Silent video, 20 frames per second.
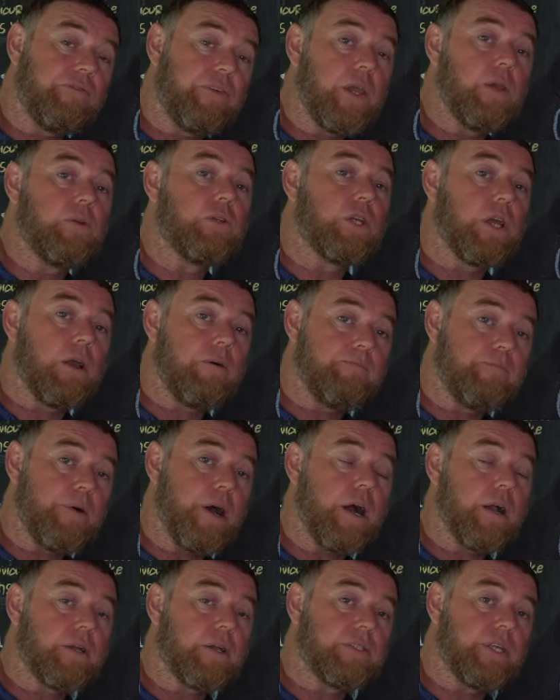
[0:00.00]
future
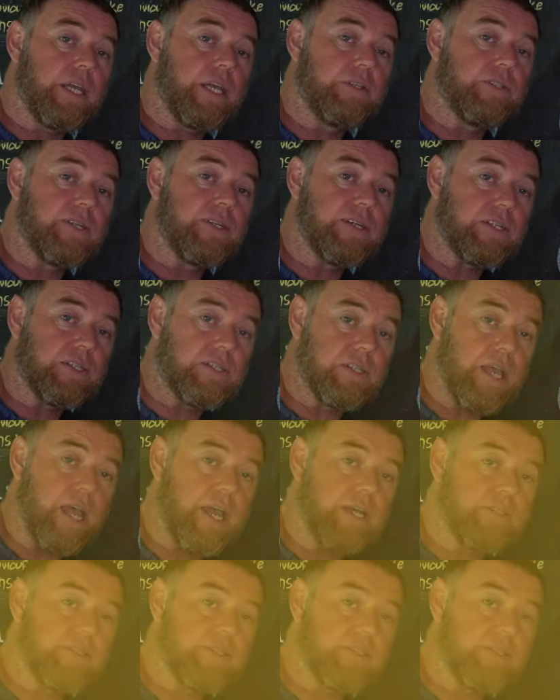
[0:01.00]
marketing success.